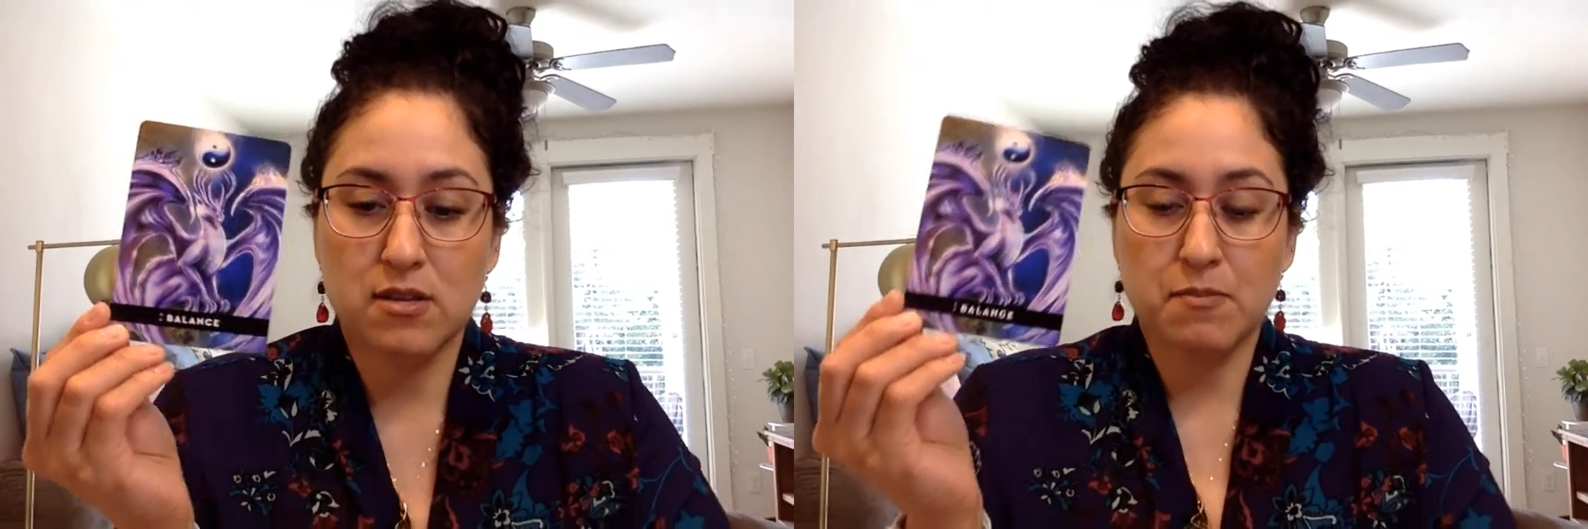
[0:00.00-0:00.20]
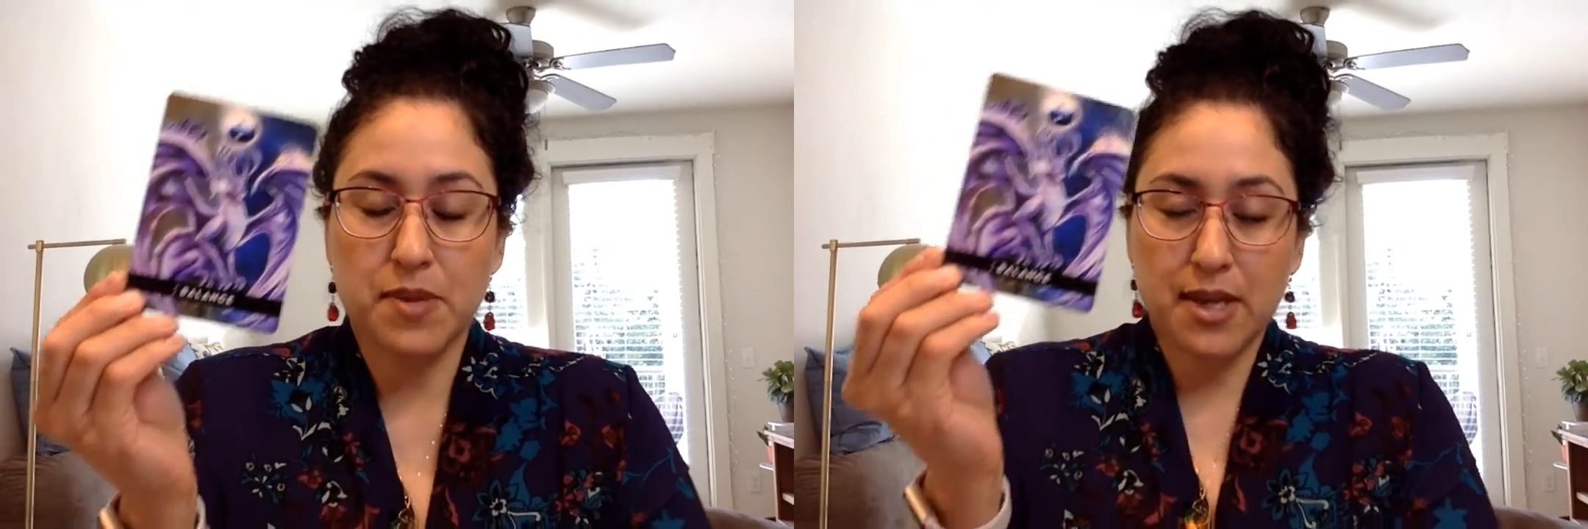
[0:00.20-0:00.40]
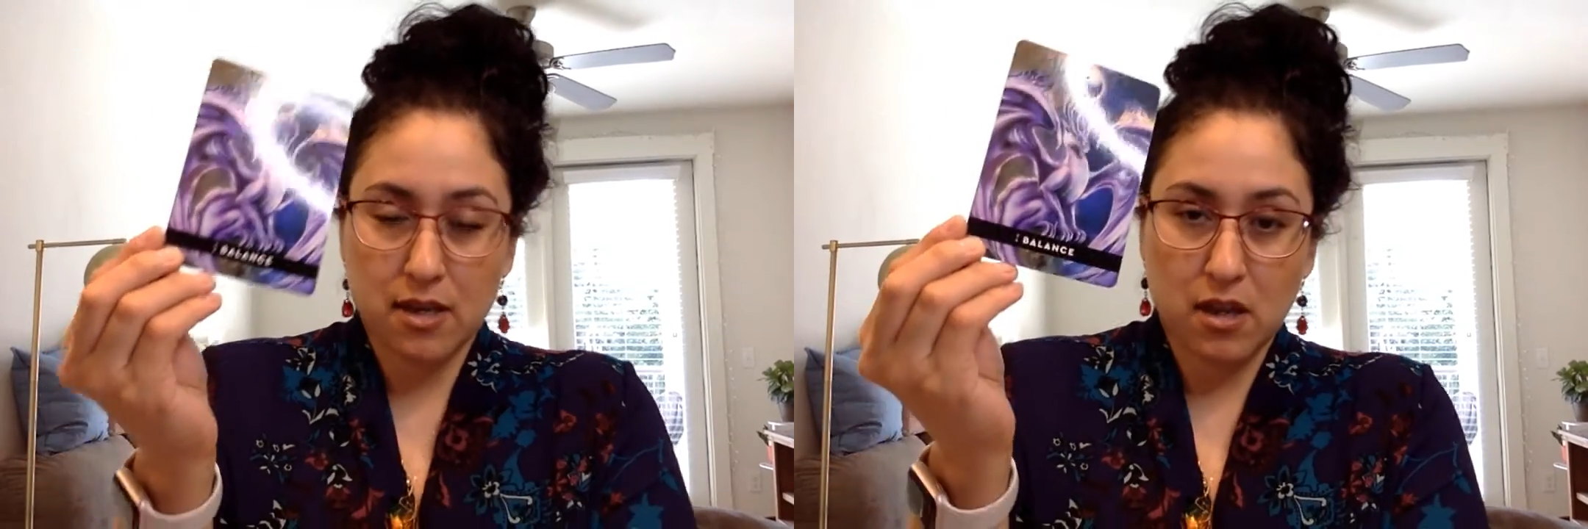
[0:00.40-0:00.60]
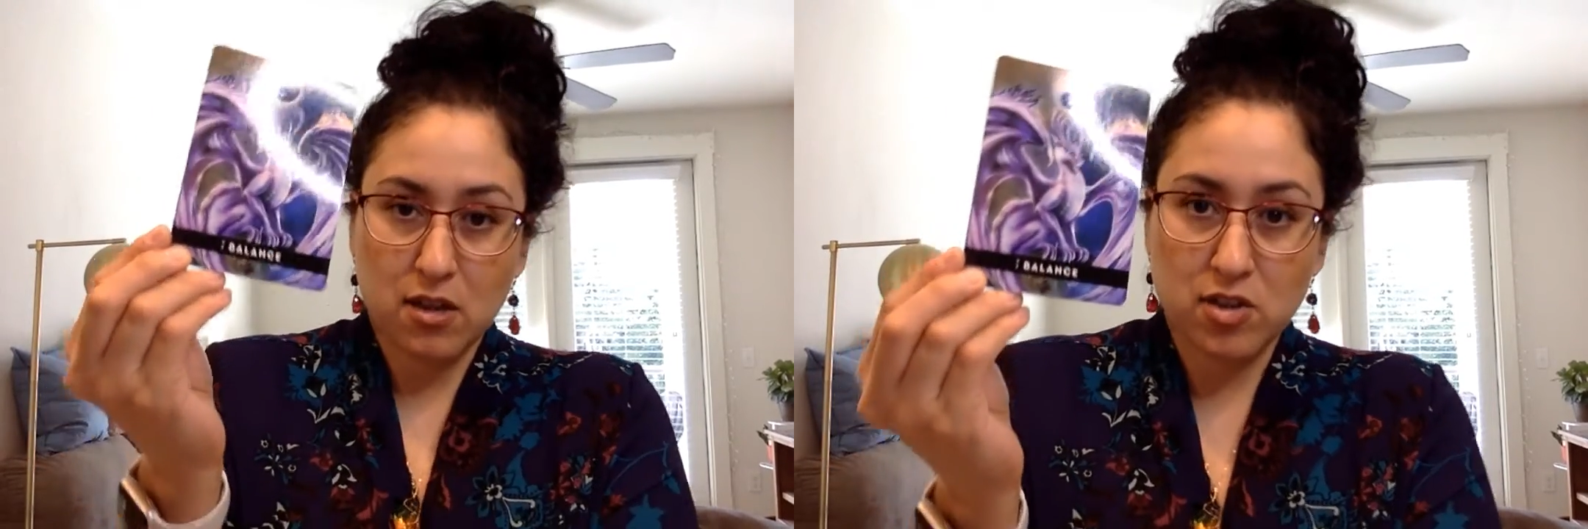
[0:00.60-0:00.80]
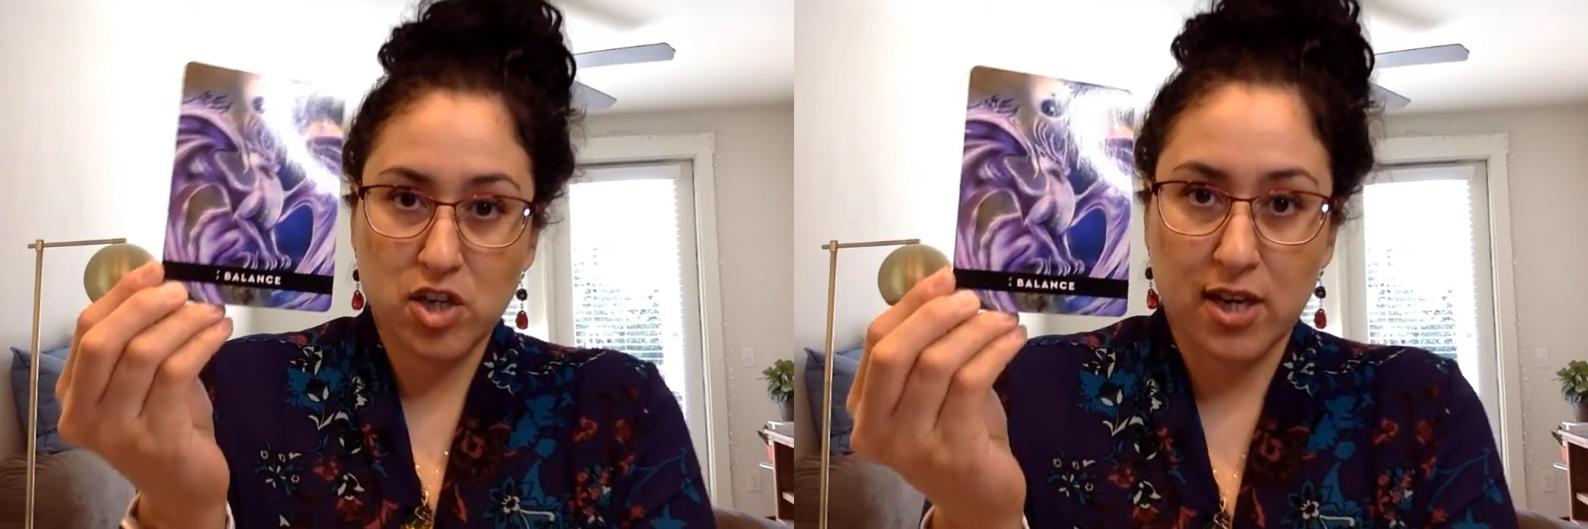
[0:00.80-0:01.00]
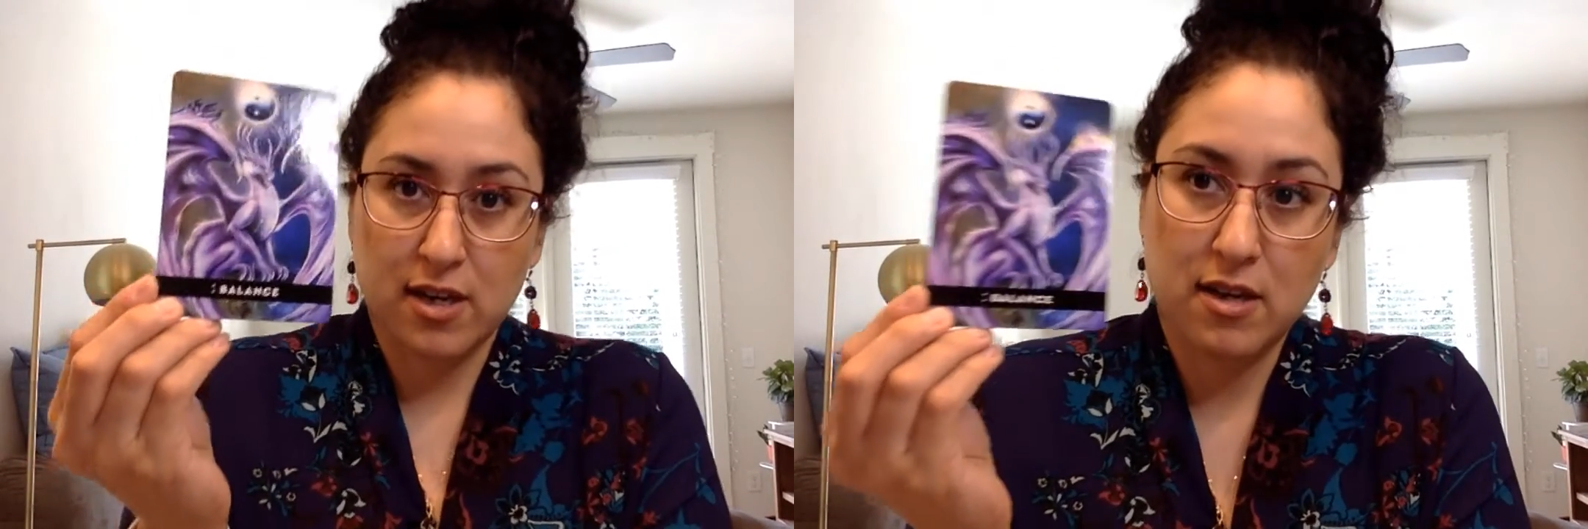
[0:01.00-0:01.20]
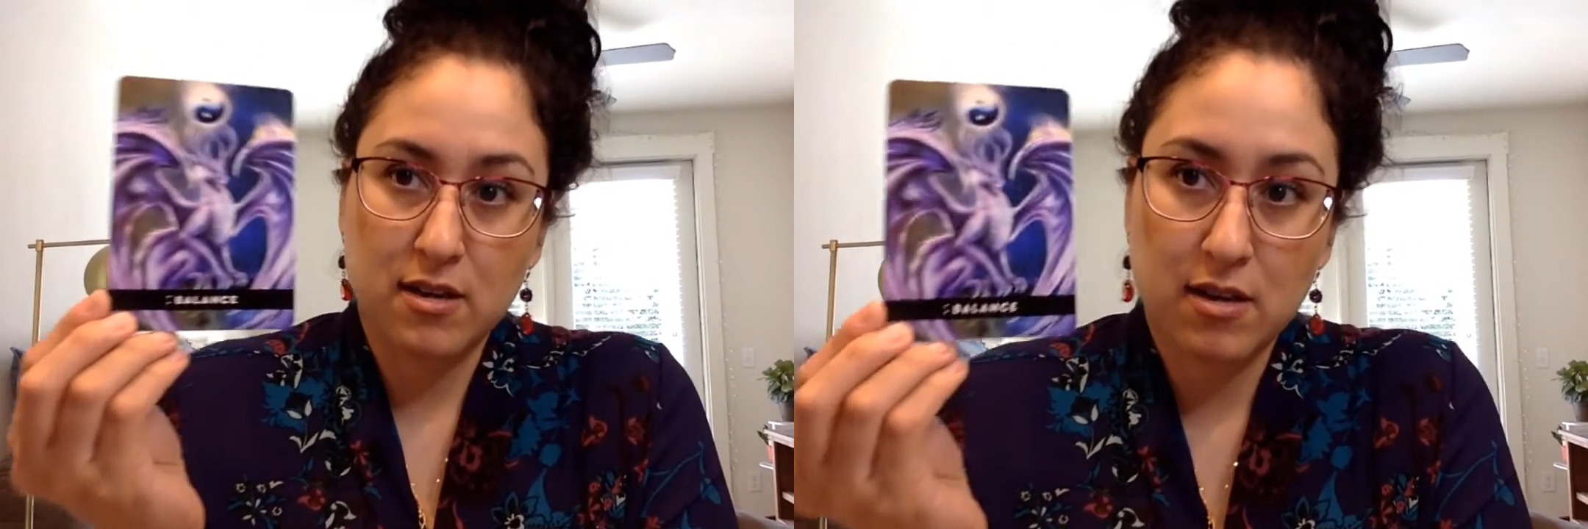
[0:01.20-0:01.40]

simply acknowledging it.